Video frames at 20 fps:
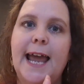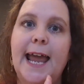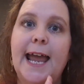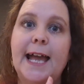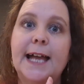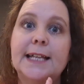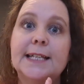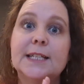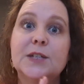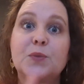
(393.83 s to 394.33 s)

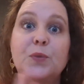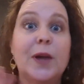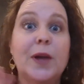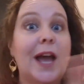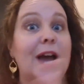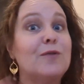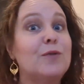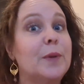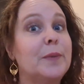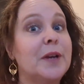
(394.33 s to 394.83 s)
And we
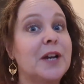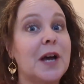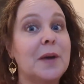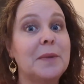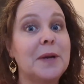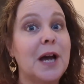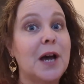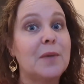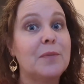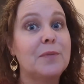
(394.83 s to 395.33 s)
have women
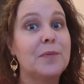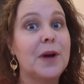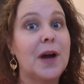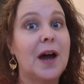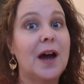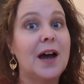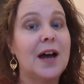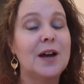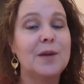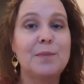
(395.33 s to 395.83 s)
coming up
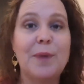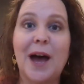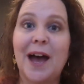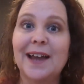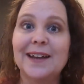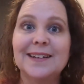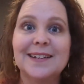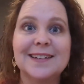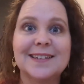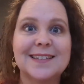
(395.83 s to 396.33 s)

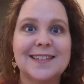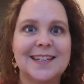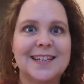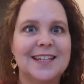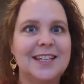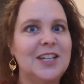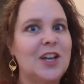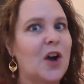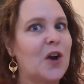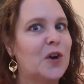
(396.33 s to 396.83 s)
behind us
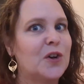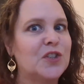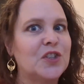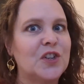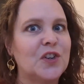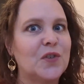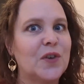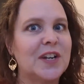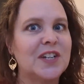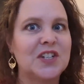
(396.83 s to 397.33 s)
in younger
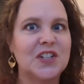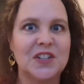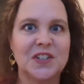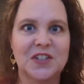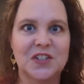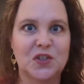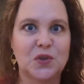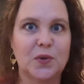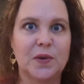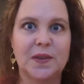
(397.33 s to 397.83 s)

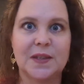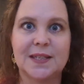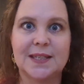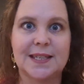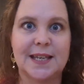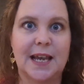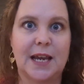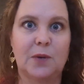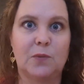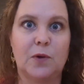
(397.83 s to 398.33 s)
generations doing the
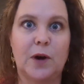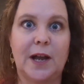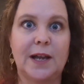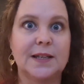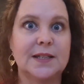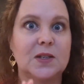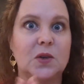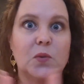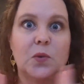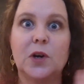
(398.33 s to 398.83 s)
same,
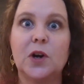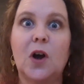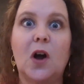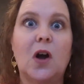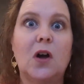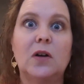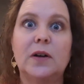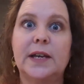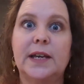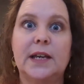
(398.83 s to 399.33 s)
right? So we're
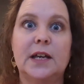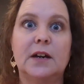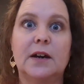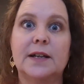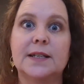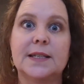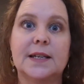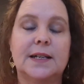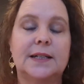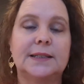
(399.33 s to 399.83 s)
all here
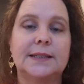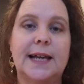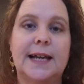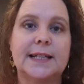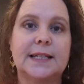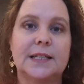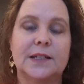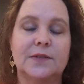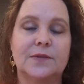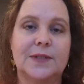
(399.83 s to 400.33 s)
as a
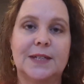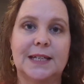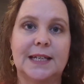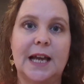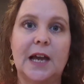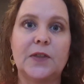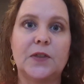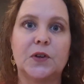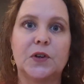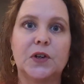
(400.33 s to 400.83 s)
collective
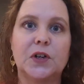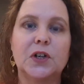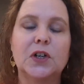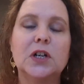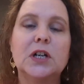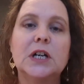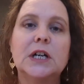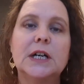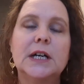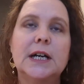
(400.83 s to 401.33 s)

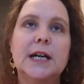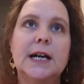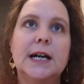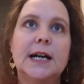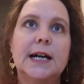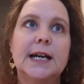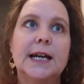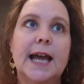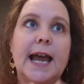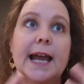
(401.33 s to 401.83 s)
together
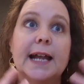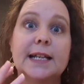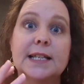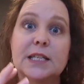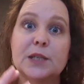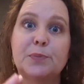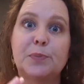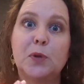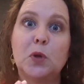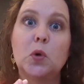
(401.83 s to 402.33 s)

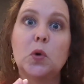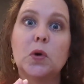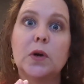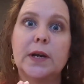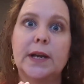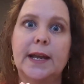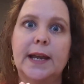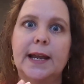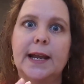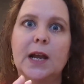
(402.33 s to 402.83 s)

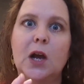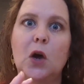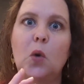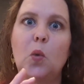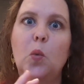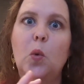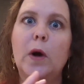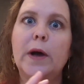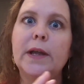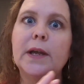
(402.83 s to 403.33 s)
exploring
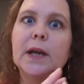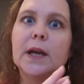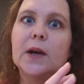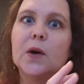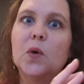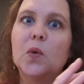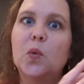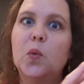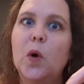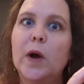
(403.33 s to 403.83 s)
what
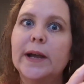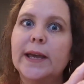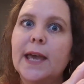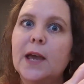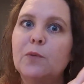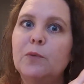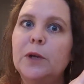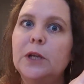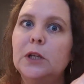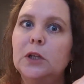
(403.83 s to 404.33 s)

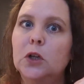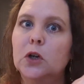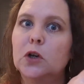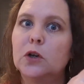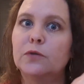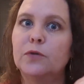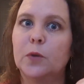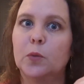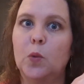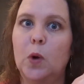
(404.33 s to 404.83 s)
can we
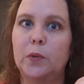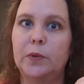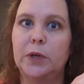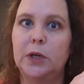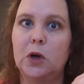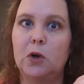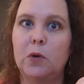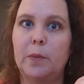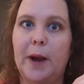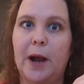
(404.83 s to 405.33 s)
learn from what we
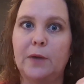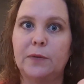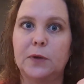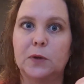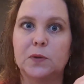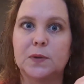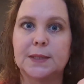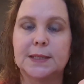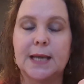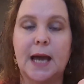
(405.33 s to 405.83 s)
know about
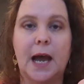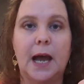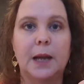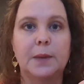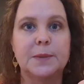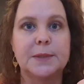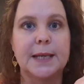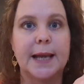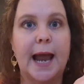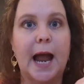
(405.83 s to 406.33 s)
those
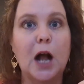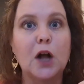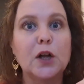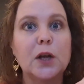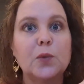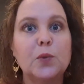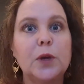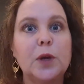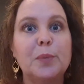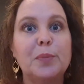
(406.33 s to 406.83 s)
times, and how
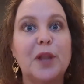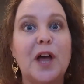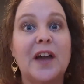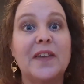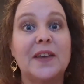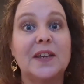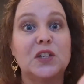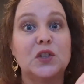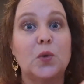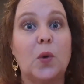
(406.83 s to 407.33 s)
can we apply
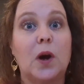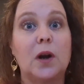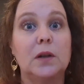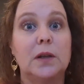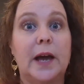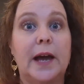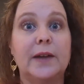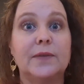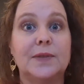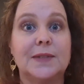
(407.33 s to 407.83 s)
that to our
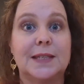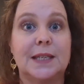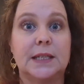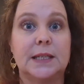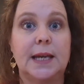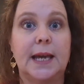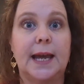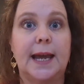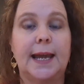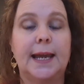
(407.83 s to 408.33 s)
lives
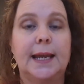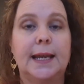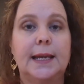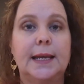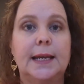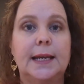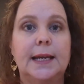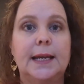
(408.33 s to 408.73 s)
today?